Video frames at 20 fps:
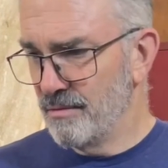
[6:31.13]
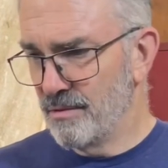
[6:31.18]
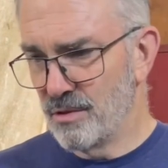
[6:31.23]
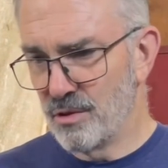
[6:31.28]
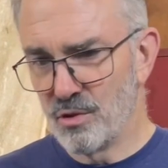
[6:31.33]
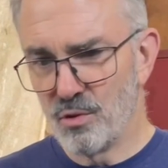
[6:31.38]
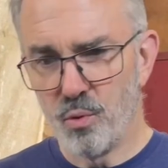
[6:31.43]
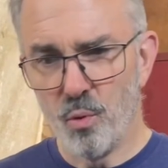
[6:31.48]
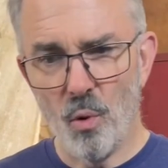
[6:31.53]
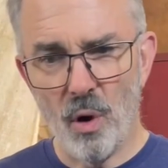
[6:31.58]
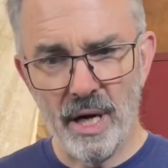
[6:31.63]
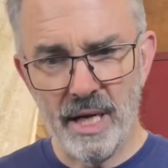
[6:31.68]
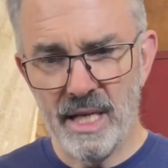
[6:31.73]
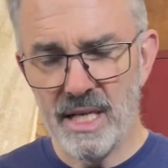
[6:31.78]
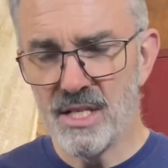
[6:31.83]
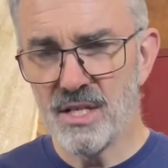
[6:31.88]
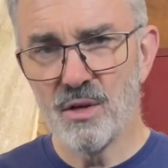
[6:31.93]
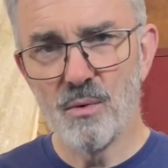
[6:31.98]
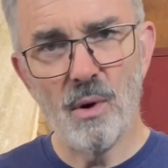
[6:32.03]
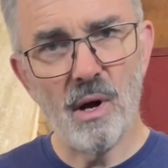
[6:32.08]
20
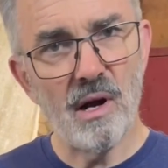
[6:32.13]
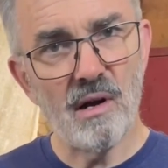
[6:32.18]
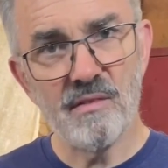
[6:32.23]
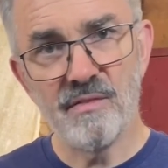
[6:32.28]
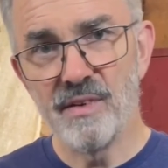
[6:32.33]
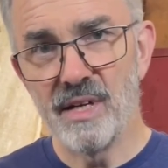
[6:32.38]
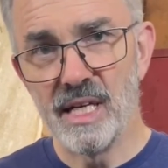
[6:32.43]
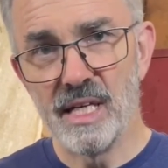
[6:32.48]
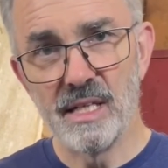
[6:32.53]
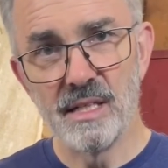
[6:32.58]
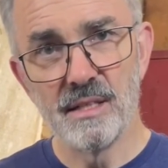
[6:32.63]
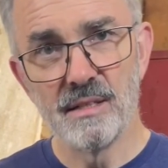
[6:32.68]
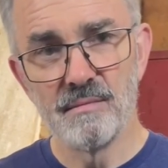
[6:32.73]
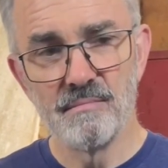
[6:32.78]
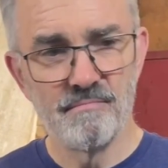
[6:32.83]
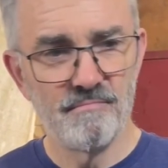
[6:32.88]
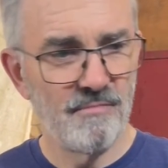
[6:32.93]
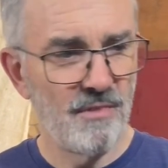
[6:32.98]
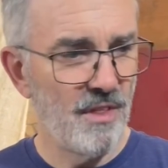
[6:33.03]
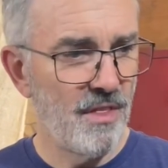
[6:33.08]
square feet,
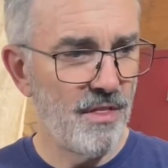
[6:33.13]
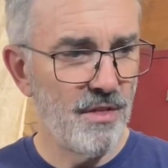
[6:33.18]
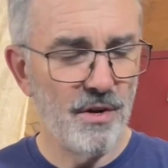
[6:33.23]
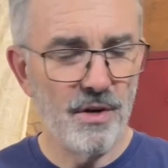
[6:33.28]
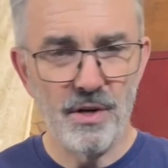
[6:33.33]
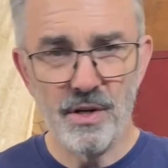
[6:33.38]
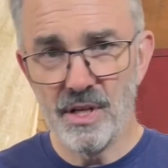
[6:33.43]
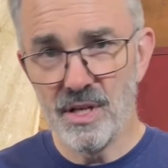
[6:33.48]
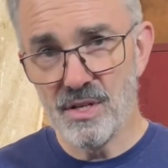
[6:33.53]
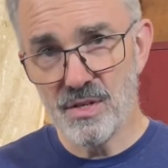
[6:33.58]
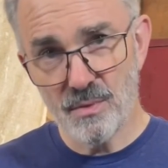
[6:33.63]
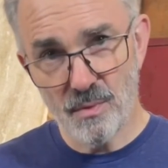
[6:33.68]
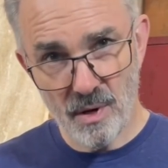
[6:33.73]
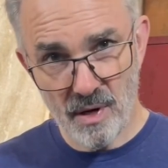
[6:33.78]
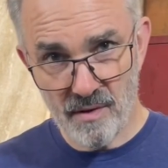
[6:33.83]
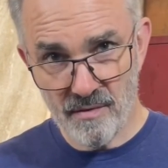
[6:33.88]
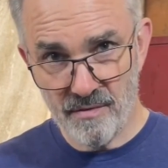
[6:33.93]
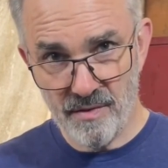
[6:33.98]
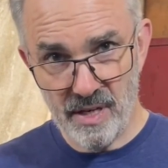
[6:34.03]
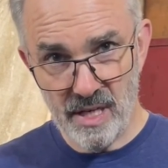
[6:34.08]
30
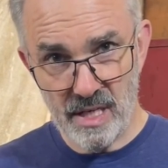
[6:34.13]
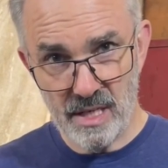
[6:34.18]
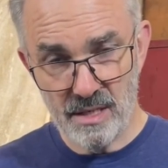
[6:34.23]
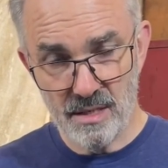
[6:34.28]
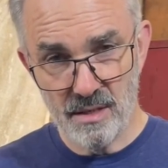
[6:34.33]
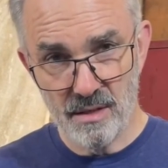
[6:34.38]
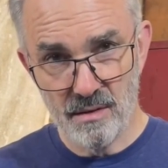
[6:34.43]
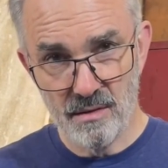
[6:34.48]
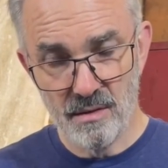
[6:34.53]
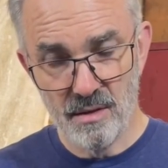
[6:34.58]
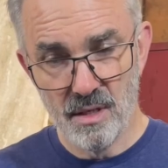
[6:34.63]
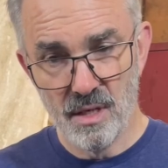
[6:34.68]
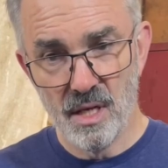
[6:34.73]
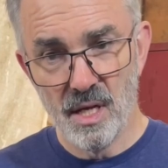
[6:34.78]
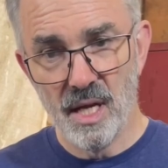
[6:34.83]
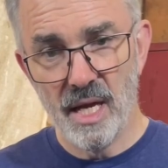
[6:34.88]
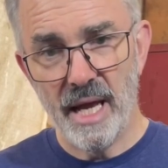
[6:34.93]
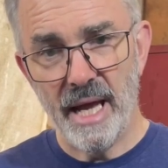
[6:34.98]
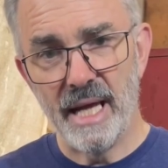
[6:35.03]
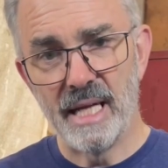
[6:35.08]
square feet,
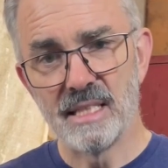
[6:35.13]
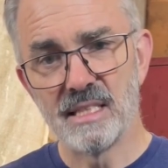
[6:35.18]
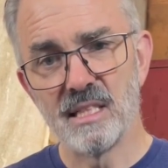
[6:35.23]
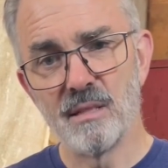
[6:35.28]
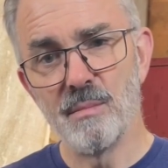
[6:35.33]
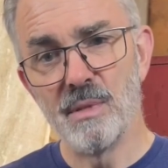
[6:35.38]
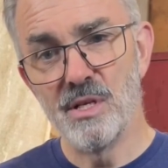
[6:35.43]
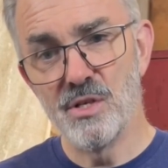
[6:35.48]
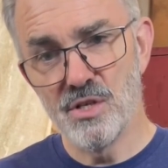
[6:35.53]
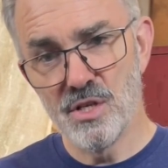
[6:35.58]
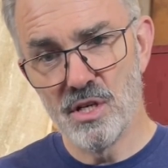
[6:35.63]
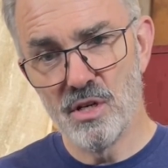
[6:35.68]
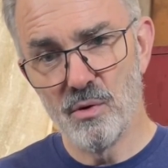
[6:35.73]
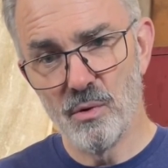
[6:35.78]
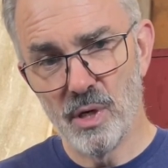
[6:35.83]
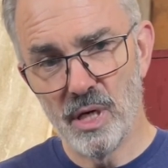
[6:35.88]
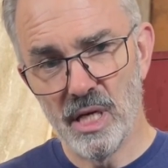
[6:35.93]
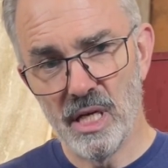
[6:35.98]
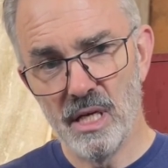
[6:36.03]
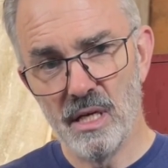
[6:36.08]
and some
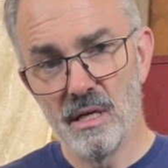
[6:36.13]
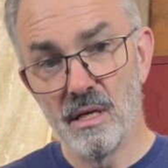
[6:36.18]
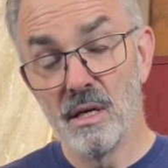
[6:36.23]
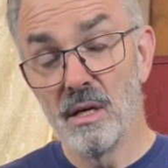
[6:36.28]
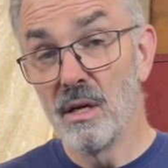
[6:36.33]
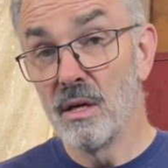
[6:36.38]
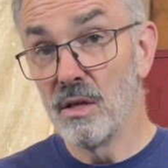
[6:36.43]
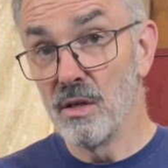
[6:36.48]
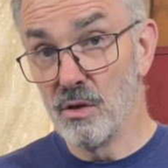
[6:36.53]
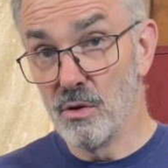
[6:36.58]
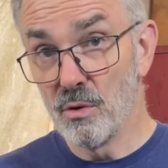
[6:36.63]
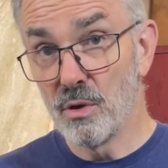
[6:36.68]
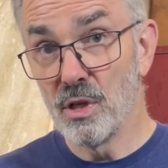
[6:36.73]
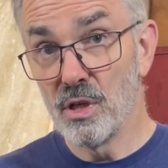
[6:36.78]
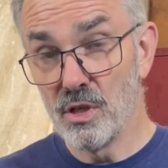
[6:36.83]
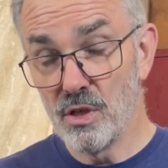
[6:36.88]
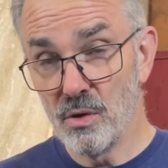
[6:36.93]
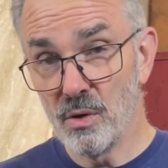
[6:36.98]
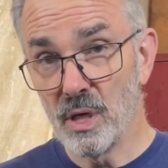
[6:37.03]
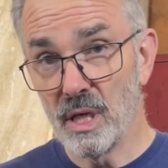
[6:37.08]
ingenuity, you can
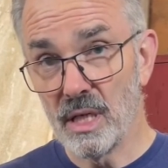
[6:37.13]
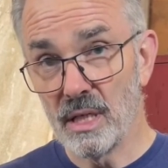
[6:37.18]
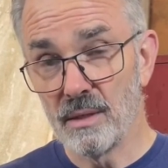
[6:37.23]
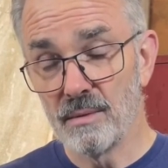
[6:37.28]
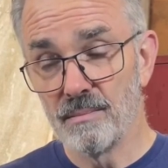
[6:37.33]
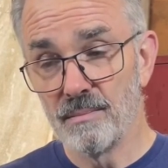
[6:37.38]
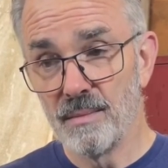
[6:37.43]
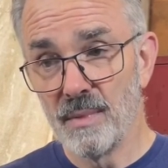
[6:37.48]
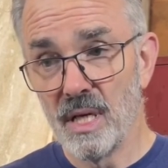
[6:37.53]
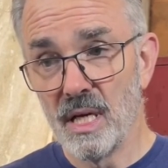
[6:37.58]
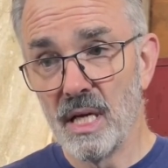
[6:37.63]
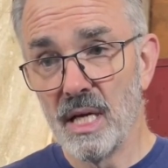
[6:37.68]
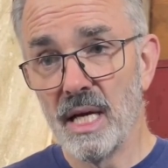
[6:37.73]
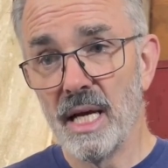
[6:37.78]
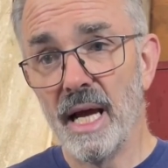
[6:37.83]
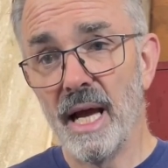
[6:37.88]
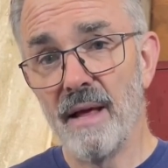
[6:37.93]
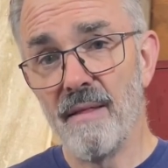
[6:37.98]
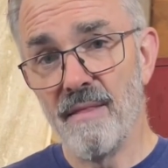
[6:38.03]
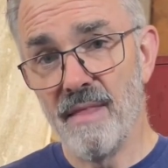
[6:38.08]
do it.
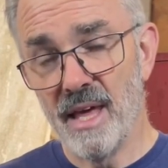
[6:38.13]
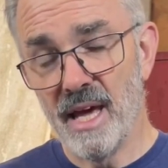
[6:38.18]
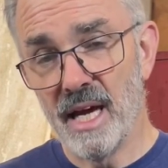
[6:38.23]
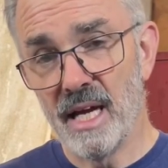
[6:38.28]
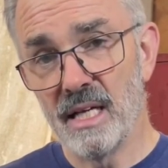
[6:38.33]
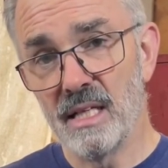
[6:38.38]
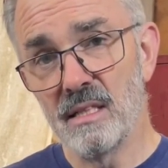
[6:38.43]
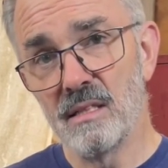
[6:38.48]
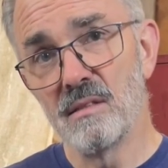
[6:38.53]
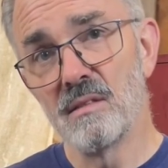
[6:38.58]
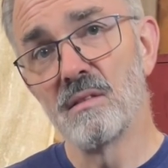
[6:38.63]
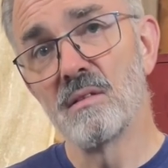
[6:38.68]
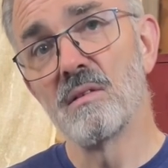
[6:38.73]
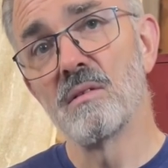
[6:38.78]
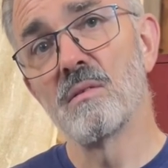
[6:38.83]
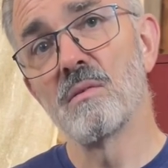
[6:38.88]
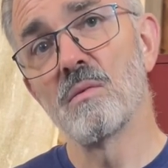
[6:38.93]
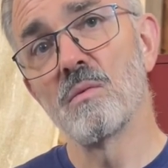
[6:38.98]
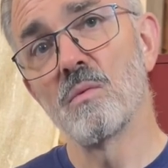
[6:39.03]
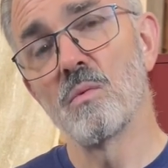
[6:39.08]
And then
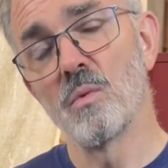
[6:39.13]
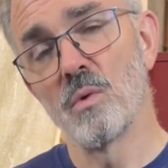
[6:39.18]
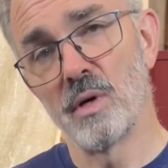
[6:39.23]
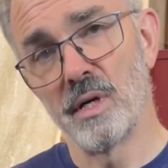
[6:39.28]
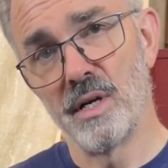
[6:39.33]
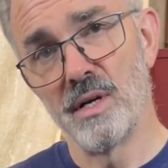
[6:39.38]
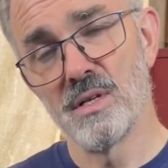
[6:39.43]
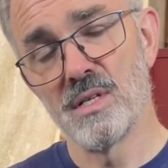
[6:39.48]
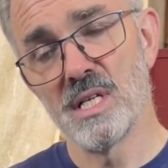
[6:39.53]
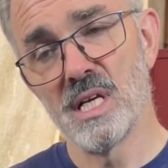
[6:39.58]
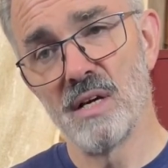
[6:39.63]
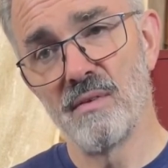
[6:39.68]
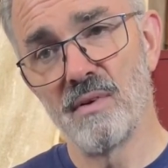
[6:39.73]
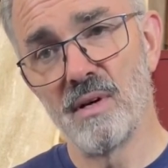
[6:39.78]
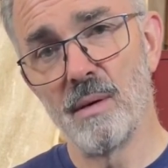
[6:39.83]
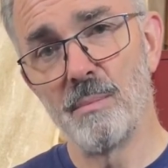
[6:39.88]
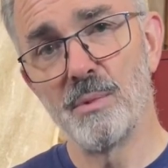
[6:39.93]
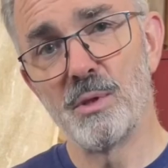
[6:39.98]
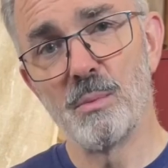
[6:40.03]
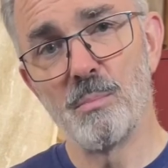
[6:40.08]
work yourself
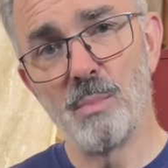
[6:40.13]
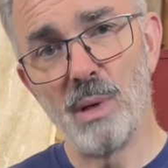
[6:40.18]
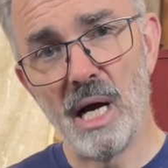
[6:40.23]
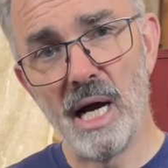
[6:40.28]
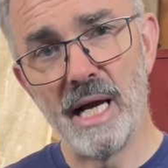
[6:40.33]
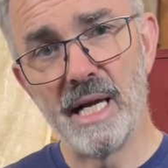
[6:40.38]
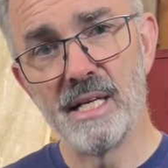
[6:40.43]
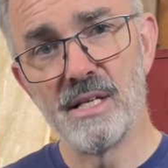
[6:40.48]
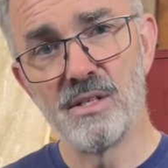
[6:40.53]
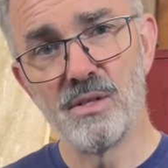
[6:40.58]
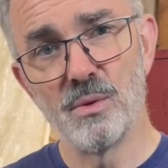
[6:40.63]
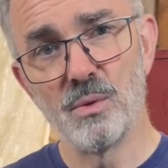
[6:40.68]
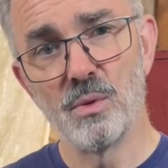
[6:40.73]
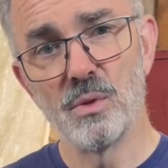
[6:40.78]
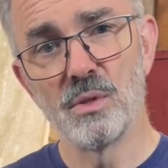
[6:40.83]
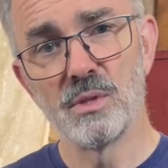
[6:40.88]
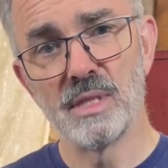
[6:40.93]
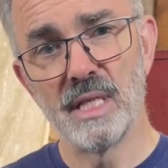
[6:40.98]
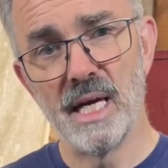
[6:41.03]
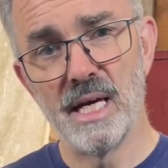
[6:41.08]
up to buying
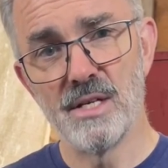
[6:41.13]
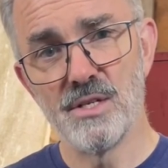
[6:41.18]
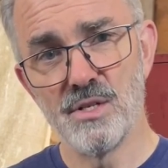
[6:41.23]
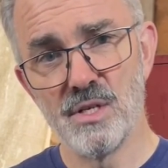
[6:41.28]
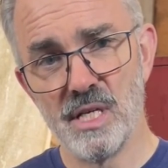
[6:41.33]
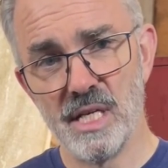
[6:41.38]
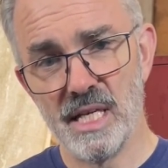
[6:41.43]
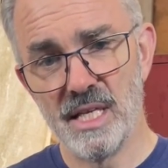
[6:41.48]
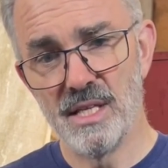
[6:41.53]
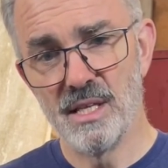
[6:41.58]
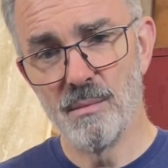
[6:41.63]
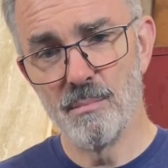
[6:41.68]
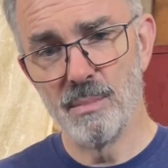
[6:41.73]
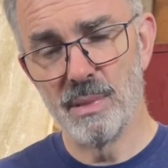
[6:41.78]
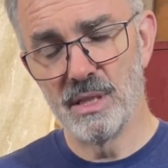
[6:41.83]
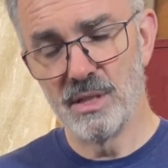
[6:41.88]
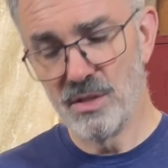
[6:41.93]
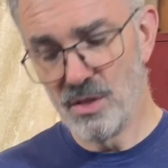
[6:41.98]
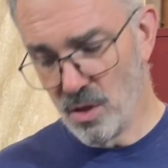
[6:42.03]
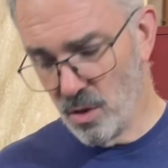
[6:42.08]
tools as you need them.
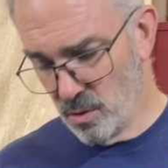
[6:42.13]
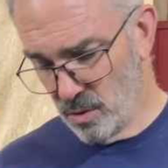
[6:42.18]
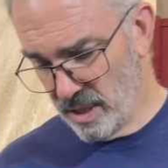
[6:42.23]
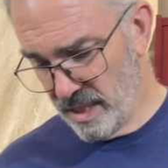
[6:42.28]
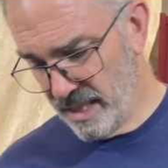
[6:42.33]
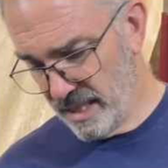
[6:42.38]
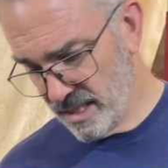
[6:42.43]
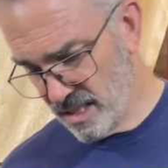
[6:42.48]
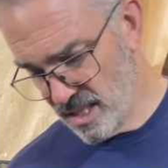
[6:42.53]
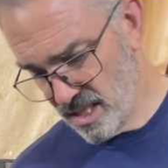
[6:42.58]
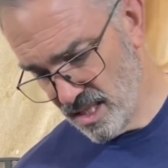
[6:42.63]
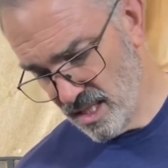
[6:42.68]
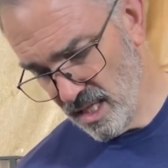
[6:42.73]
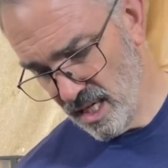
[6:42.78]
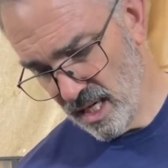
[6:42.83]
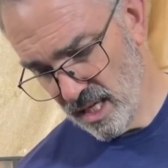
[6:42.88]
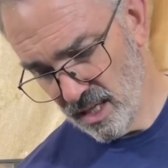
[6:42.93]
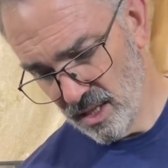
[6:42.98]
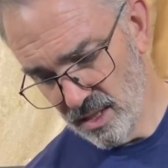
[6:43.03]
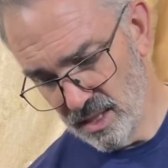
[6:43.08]
But don't get
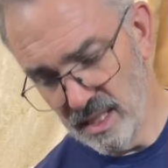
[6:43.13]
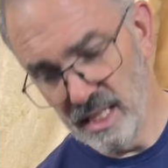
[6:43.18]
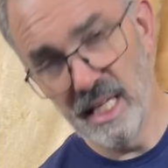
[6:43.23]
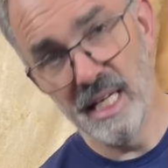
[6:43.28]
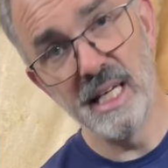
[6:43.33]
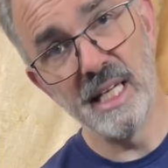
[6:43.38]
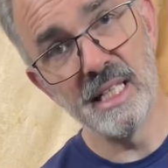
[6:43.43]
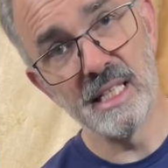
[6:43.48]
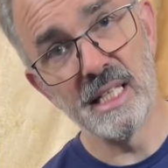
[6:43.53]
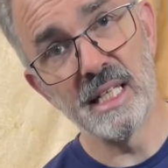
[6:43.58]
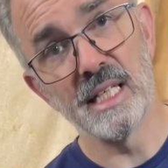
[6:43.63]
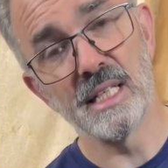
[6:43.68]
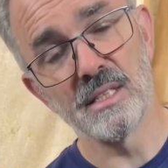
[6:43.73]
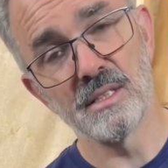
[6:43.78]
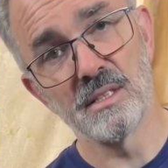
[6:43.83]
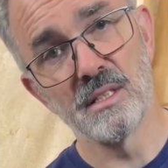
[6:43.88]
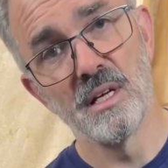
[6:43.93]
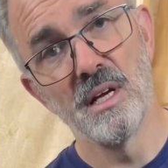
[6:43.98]
stuck on needing this.